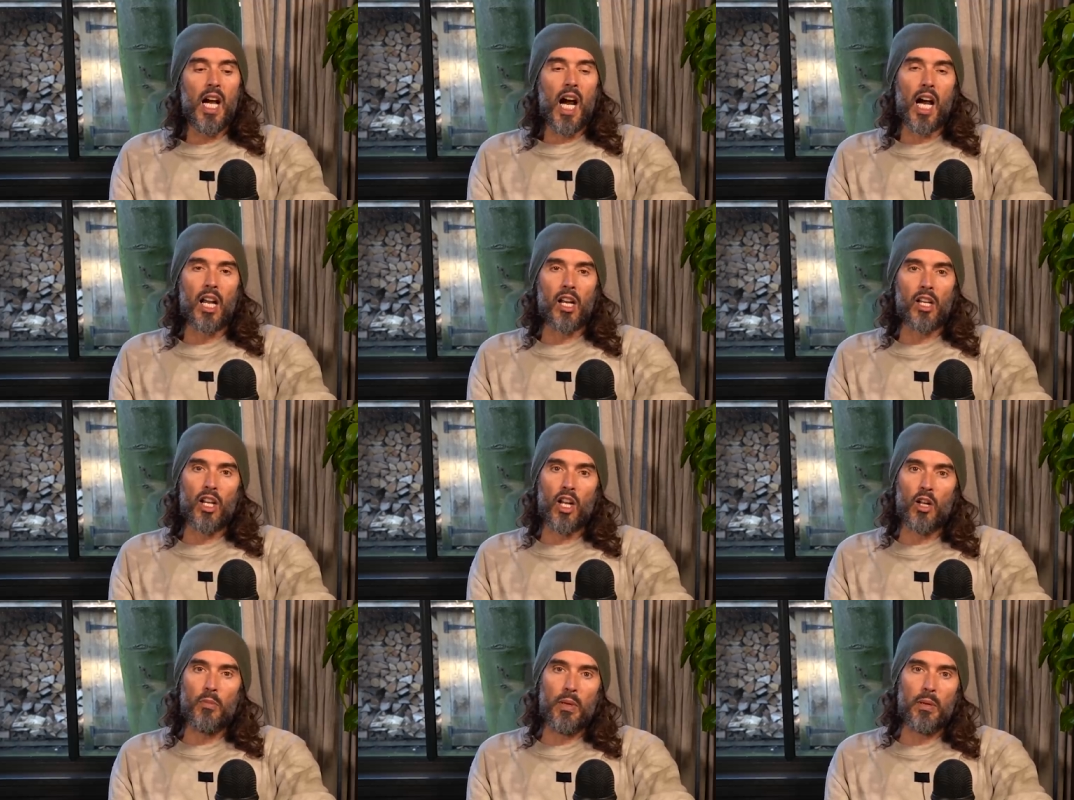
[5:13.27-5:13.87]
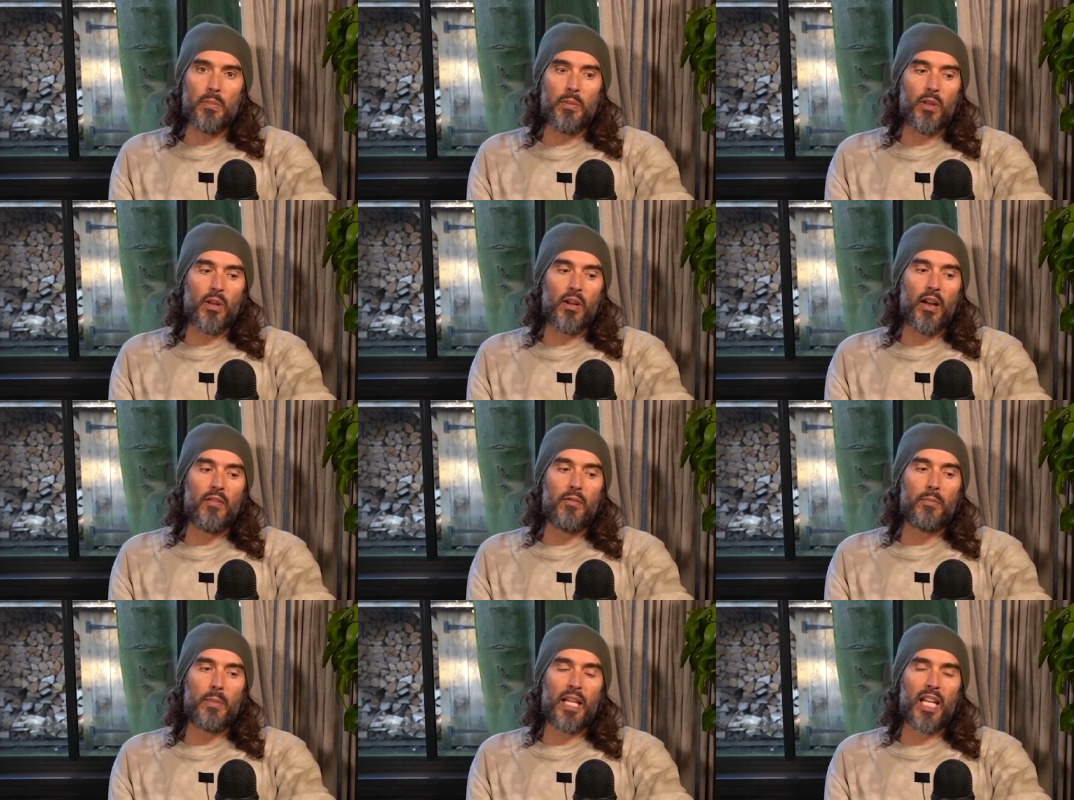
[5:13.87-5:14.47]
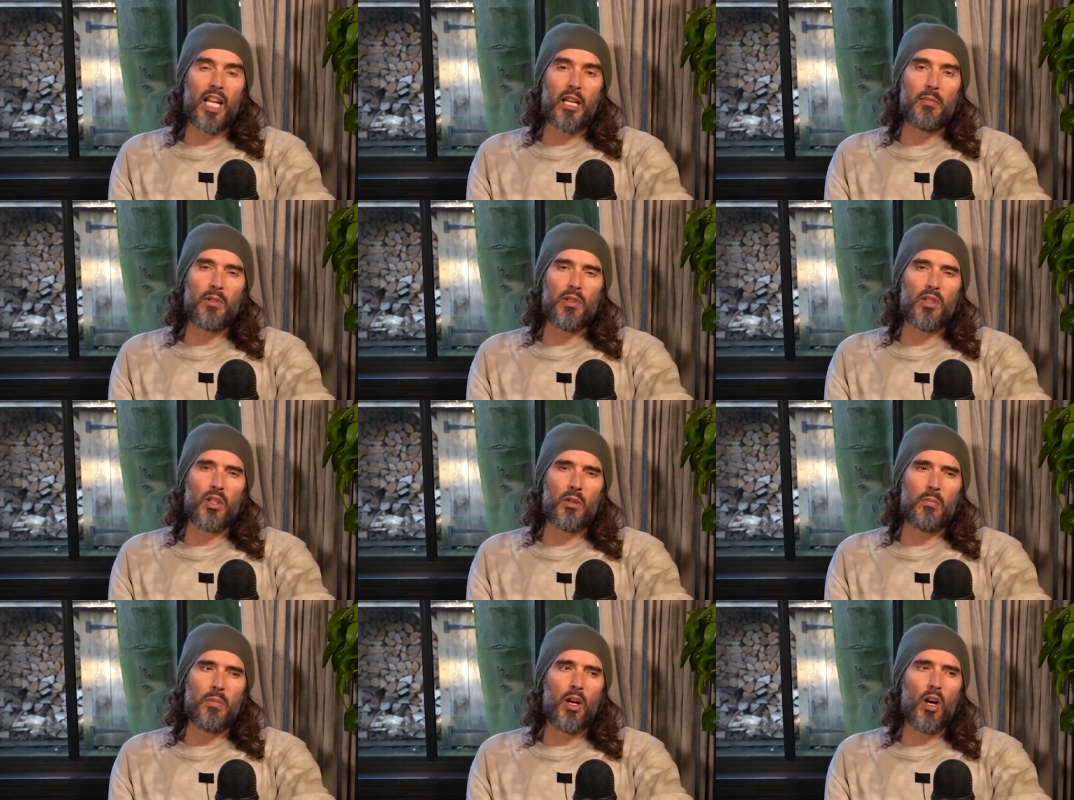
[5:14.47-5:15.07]
And I know people that have been able
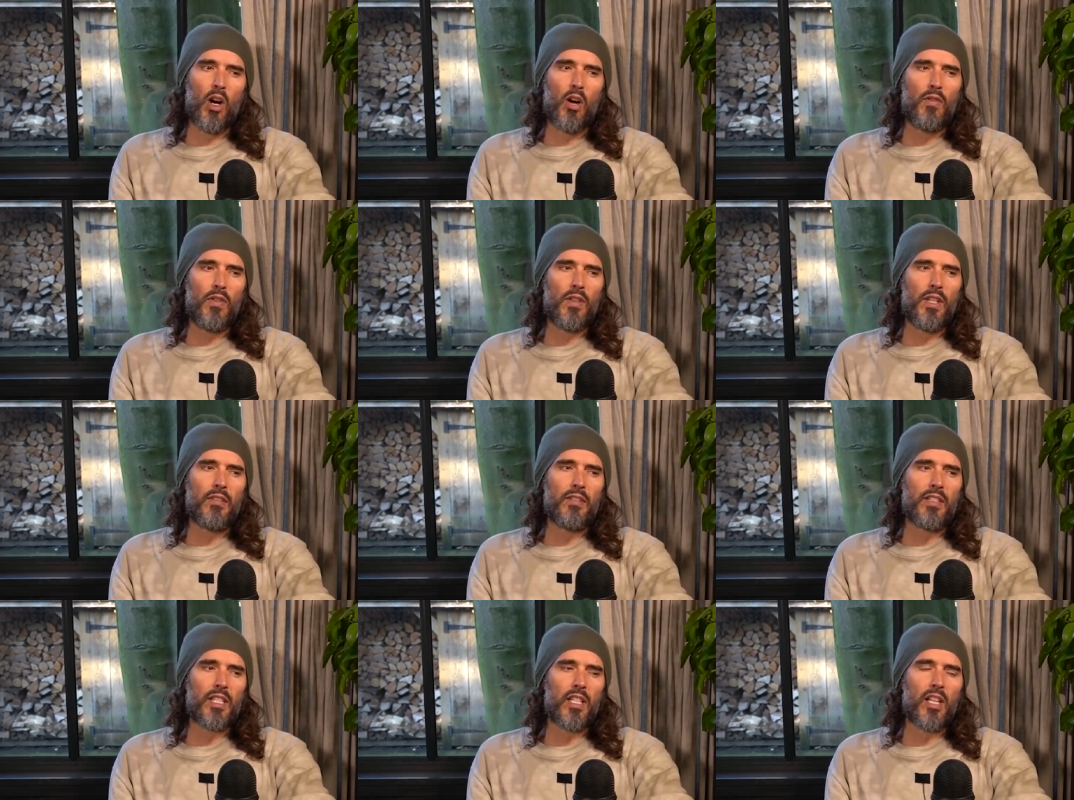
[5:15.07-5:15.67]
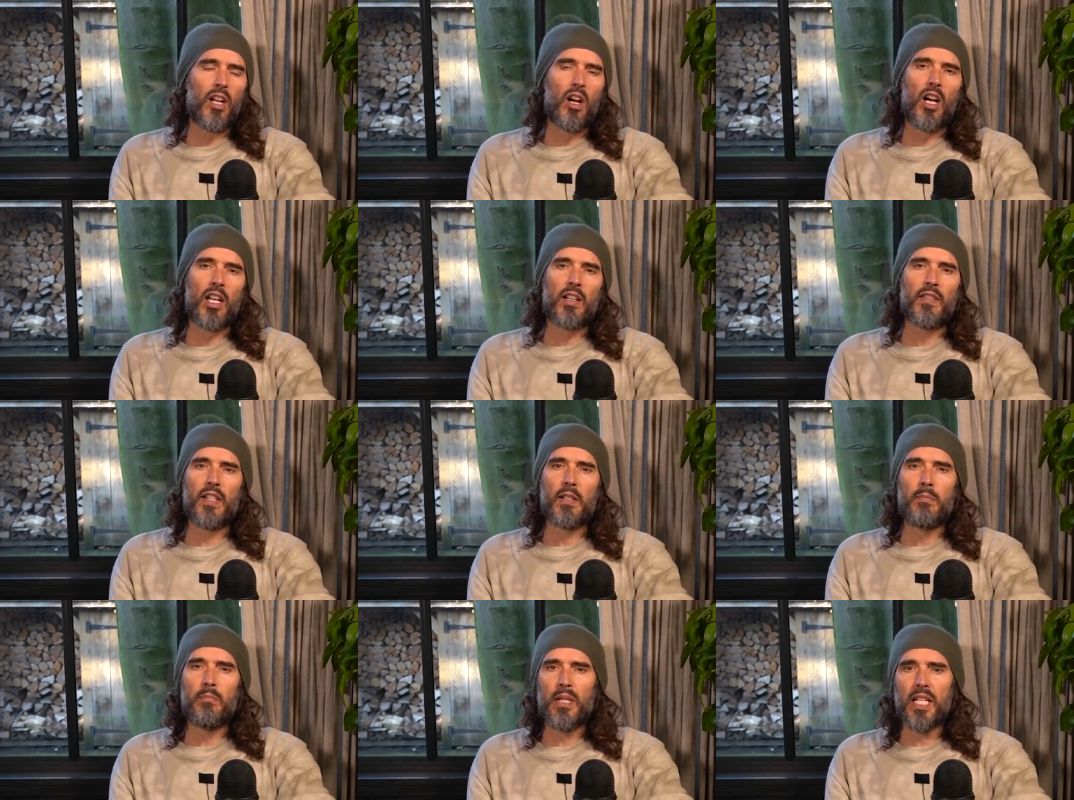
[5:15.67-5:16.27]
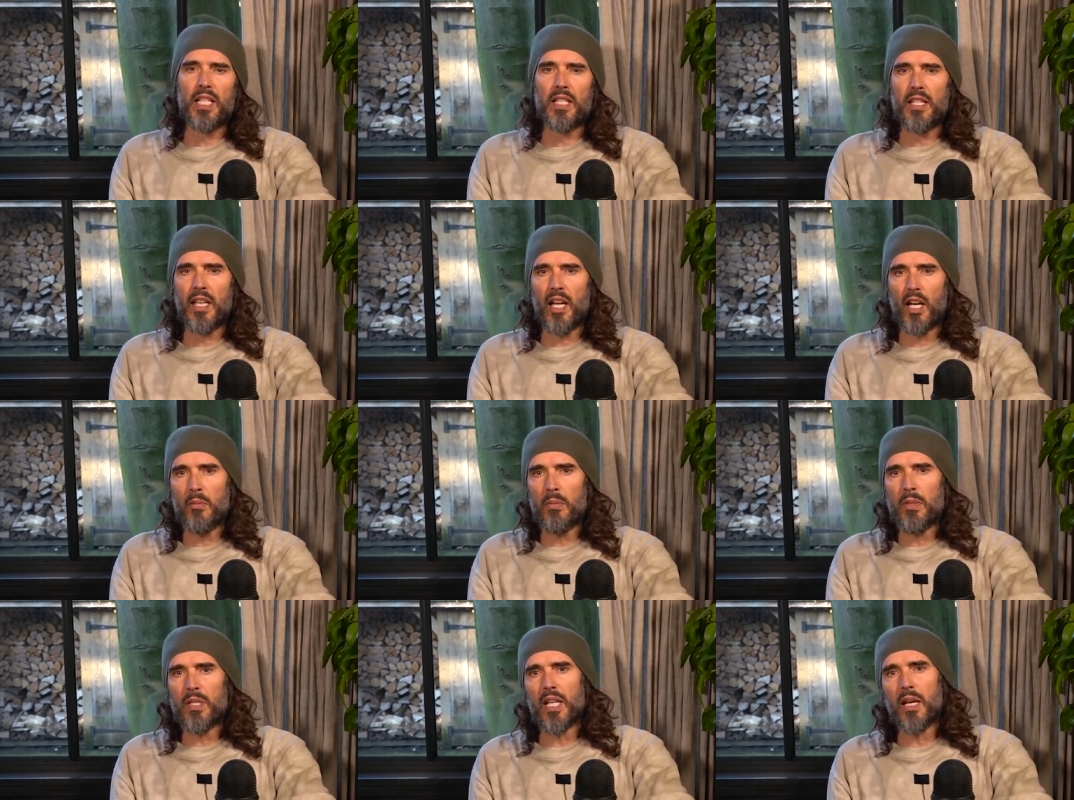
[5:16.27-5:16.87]
to, but often there is a kind of an abyss that
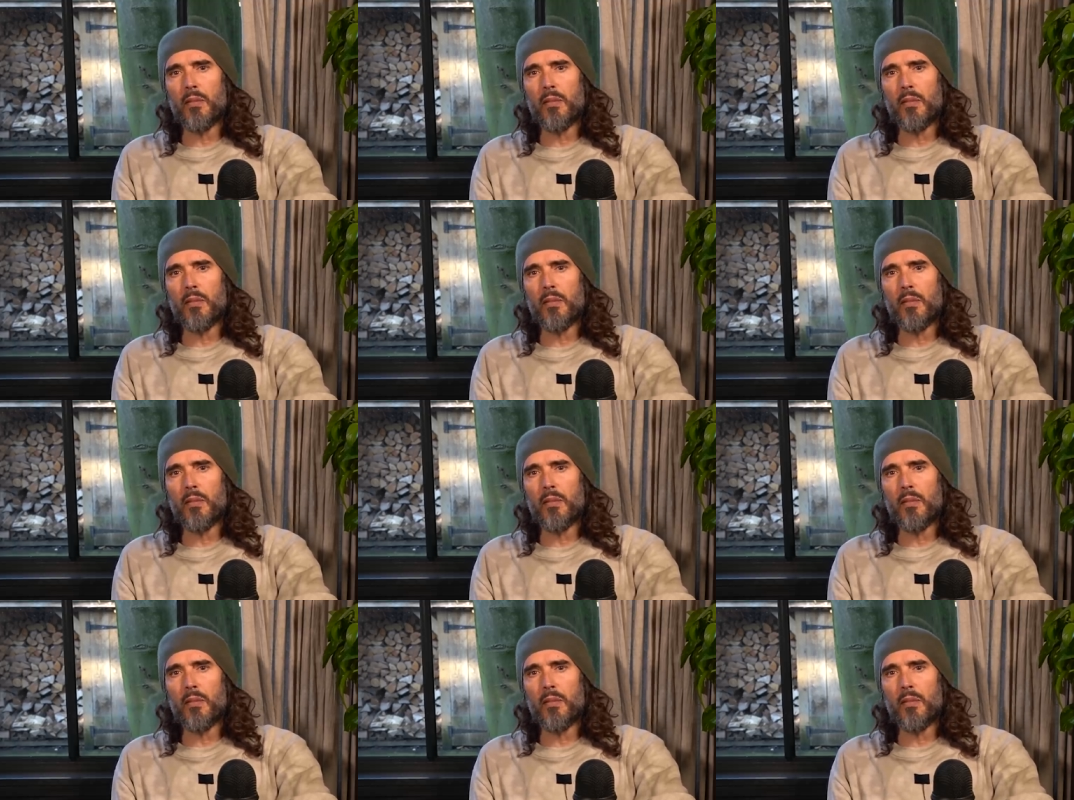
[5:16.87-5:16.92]
opens